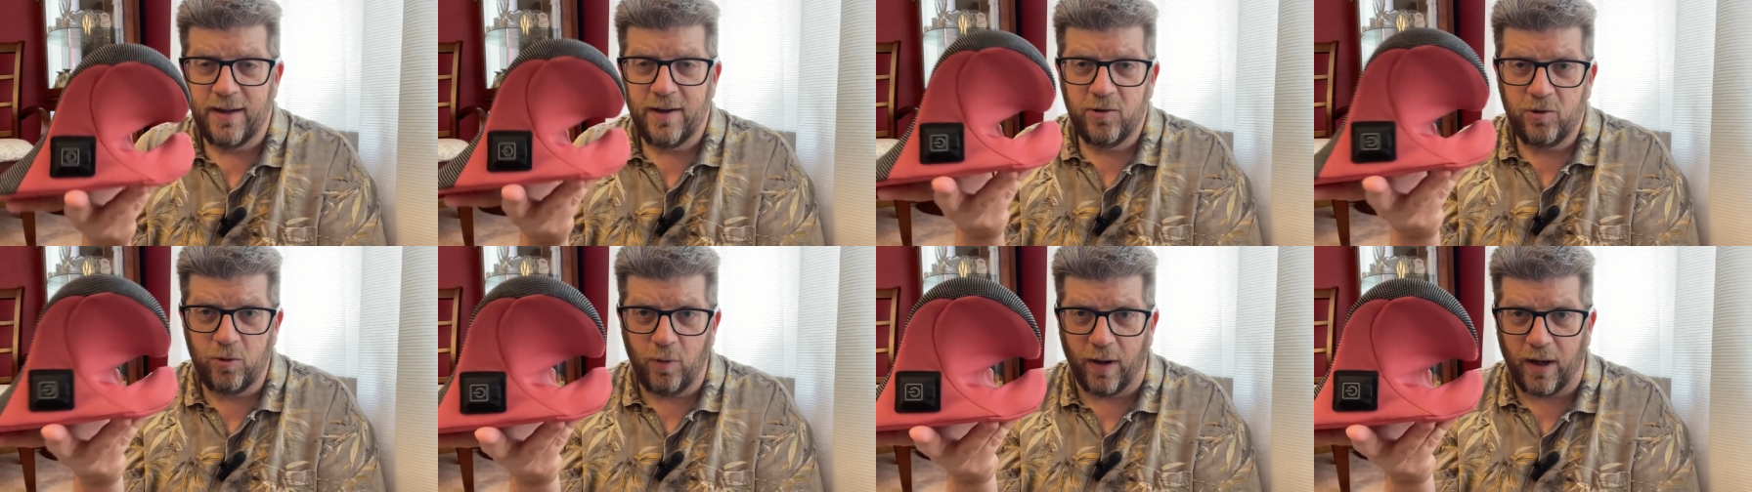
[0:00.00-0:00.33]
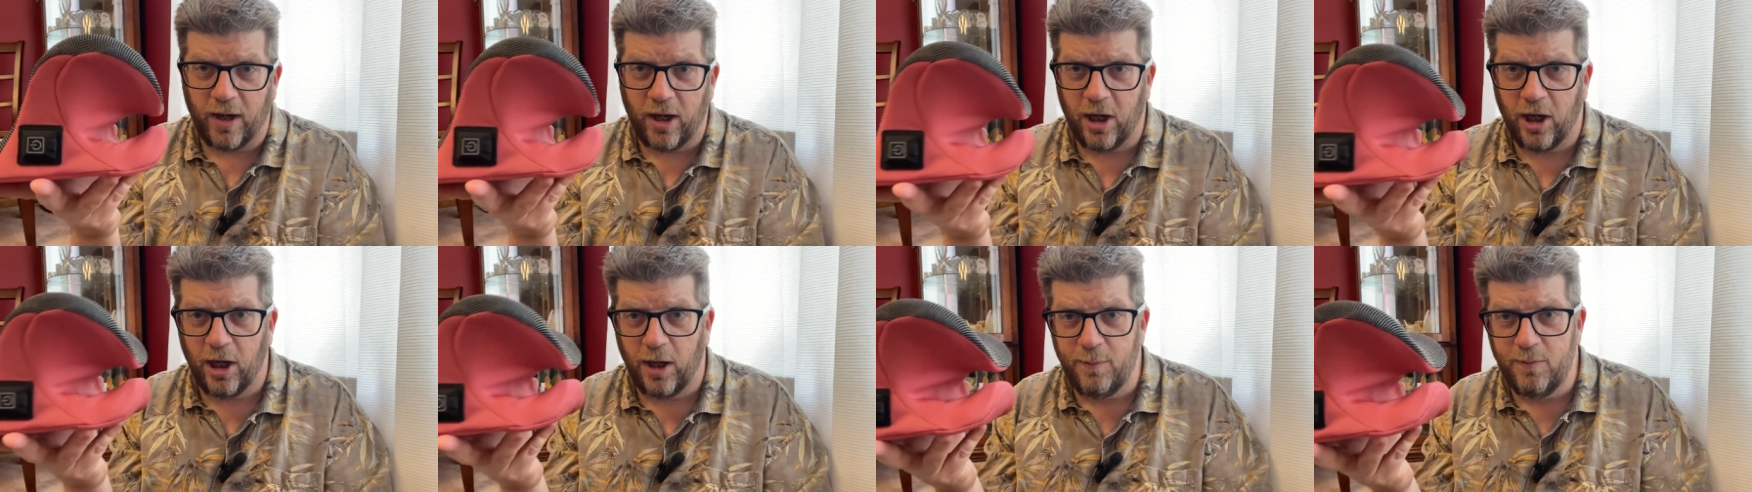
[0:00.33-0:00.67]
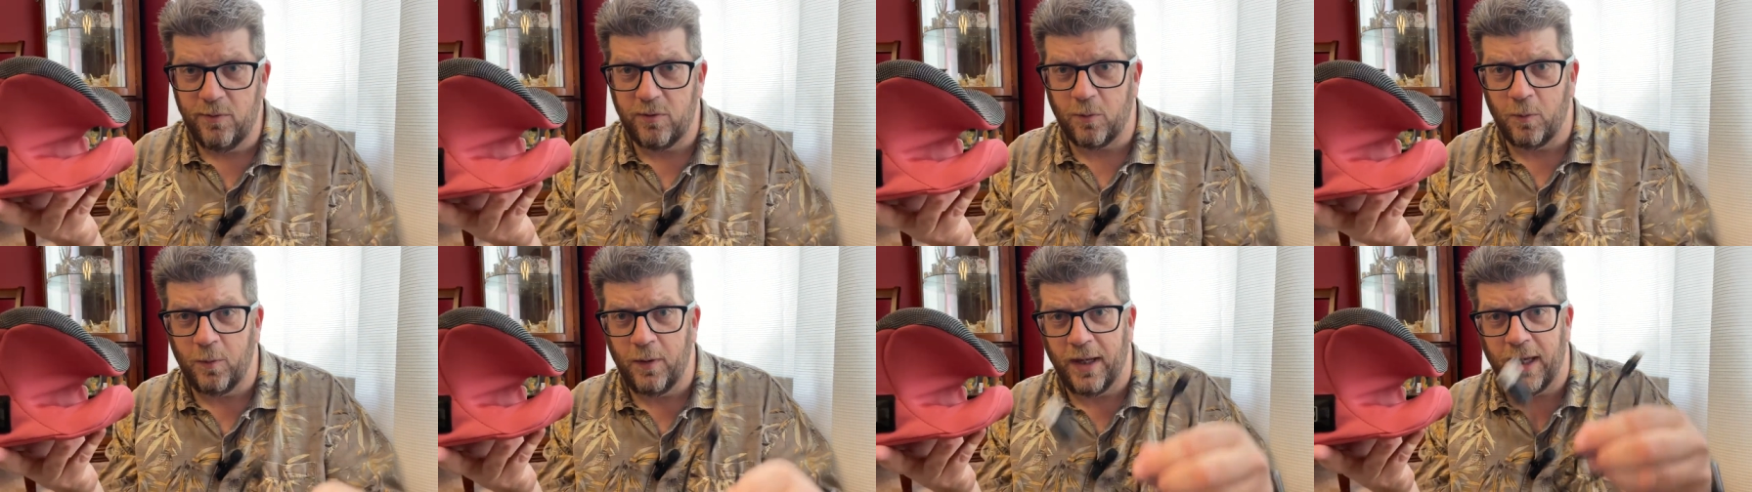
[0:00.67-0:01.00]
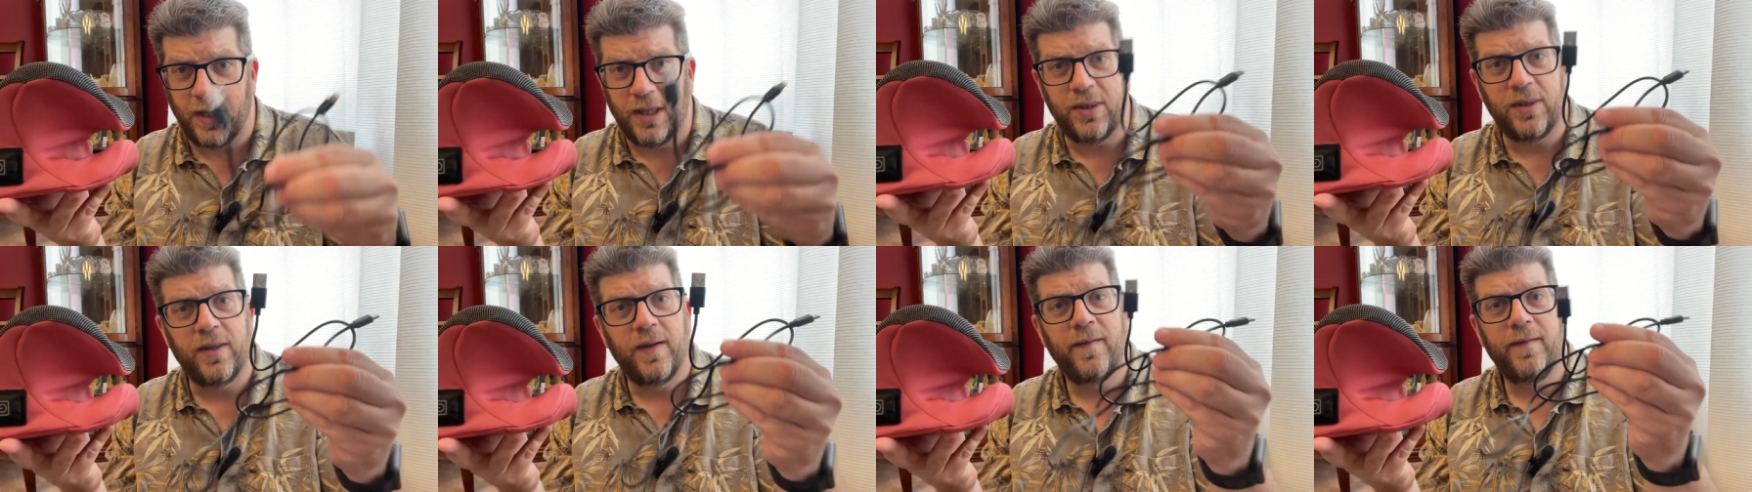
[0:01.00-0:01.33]
So it comes
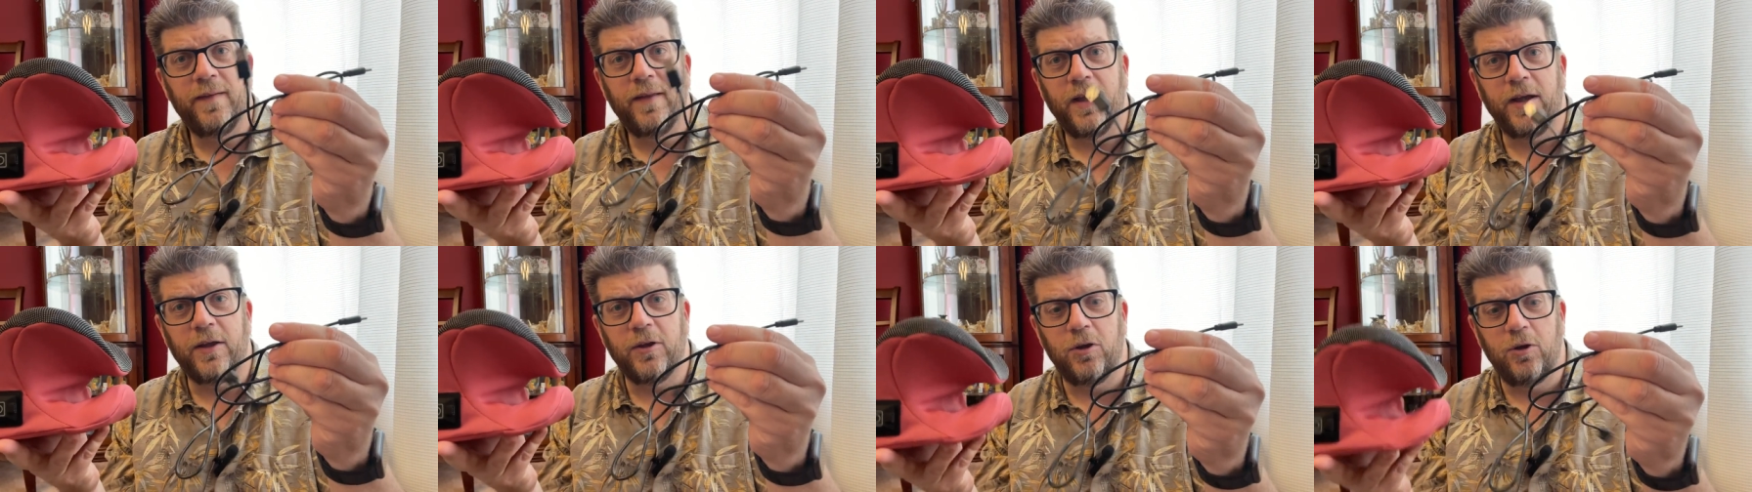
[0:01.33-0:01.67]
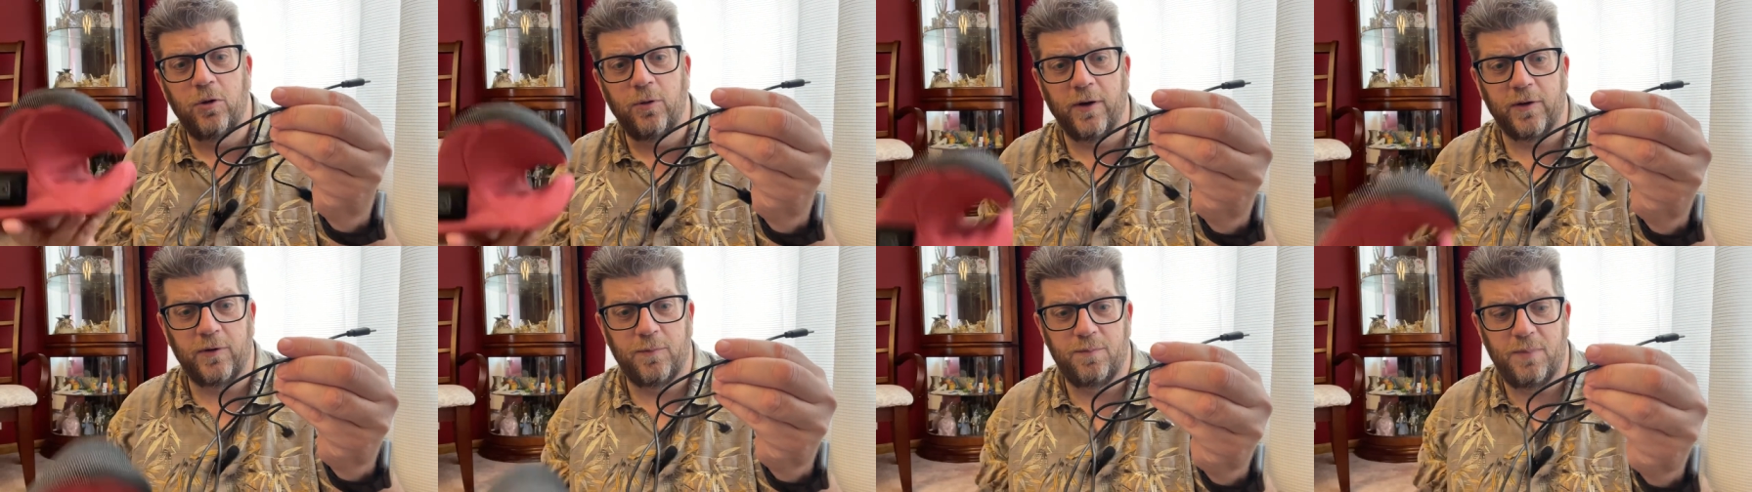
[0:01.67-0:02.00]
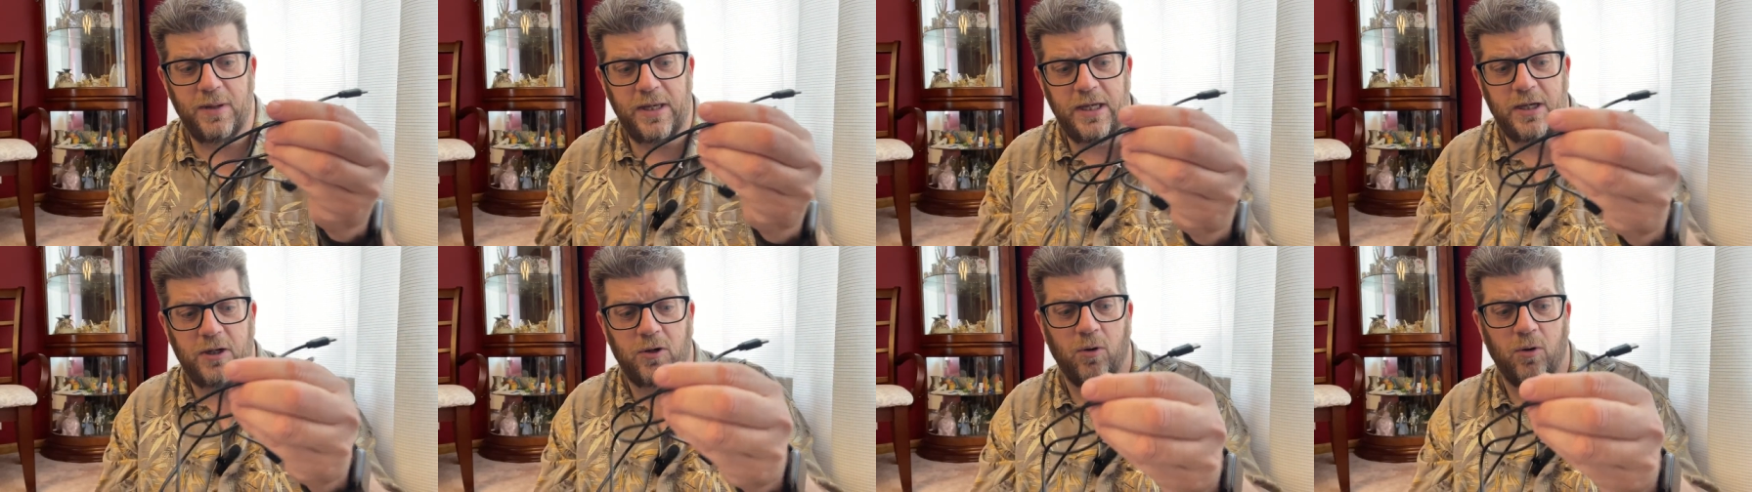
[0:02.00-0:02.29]
with a USB